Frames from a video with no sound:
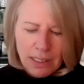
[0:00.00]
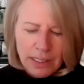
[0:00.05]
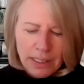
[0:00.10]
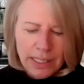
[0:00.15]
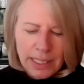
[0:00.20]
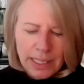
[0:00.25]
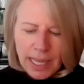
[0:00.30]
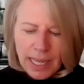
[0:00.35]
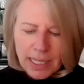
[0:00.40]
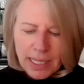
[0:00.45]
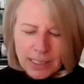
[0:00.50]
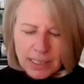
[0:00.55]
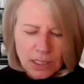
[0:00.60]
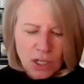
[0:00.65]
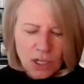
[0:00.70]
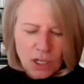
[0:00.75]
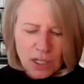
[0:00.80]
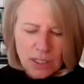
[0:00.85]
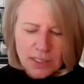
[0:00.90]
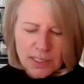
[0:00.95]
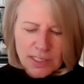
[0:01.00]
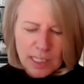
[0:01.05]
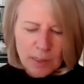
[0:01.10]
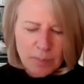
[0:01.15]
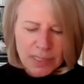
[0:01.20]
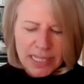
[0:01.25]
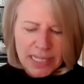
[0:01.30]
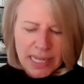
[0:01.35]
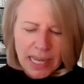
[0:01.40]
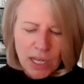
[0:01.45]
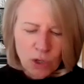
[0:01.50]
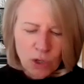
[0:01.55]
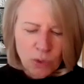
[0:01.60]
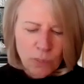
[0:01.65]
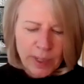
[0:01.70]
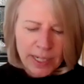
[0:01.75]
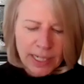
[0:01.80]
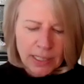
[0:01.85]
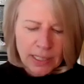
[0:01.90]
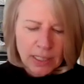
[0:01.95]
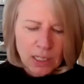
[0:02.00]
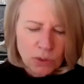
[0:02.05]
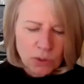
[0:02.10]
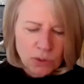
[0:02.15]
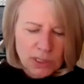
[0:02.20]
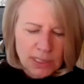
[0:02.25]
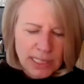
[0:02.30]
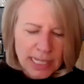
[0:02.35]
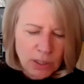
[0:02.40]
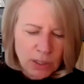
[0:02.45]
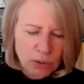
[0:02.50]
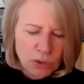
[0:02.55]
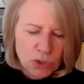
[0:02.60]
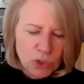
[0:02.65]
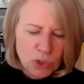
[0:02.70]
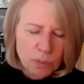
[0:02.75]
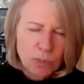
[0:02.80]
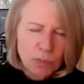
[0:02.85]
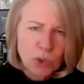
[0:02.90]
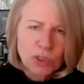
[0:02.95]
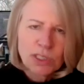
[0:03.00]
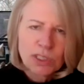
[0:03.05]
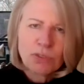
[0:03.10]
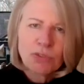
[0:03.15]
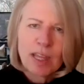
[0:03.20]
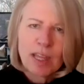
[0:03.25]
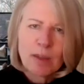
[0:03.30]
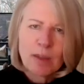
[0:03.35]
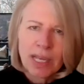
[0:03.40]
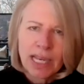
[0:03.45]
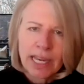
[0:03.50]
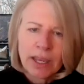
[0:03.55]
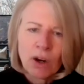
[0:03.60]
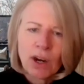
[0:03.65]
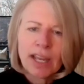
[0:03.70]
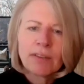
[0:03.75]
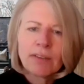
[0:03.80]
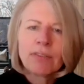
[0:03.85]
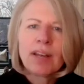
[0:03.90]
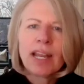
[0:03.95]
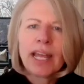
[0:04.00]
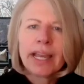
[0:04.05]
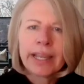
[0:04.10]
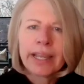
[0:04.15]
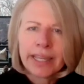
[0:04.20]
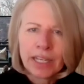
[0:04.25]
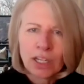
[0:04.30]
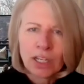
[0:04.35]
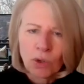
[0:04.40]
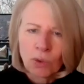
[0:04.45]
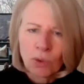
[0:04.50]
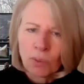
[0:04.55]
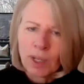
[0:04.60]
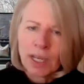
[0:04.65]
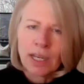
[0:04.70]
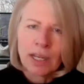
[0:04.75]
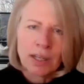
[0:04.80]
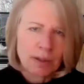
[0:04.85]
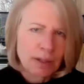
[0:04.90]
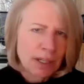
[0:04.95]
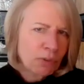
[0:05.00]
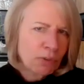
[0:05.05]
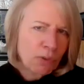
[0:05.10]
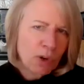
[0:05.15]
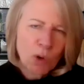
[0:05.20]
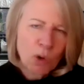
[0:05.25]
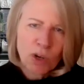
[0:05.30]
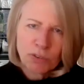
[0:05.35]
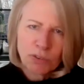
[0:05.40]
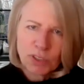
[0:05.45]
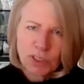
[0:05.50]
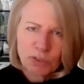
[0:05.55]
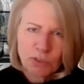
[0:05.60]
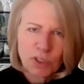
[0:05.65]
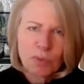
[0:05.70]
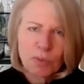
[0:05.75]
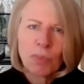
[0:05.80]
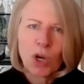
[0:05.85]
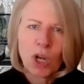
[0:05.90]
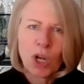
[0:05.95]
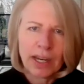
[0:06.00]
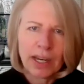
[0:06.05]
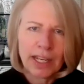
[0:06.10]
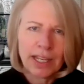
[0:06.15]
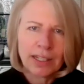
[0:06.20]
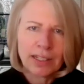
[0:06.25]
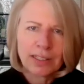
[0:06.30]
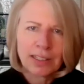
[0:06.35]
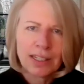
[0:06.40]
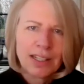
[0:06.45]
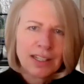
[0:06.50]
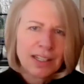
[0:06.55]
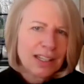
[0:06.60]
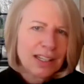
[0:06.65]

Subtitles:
He has a concept down where it goes down to multifamily or have a row of different product.